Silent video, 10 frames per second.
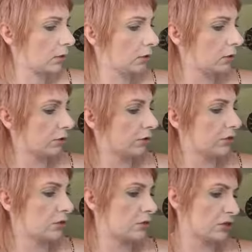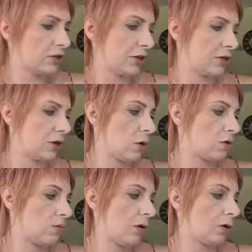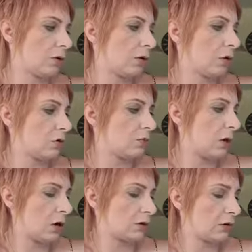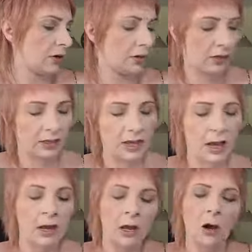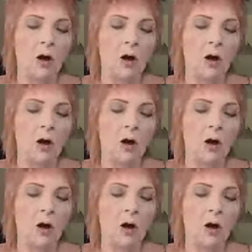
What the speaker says: there is no such thing as a ghost meter or a ghost box or anything like that.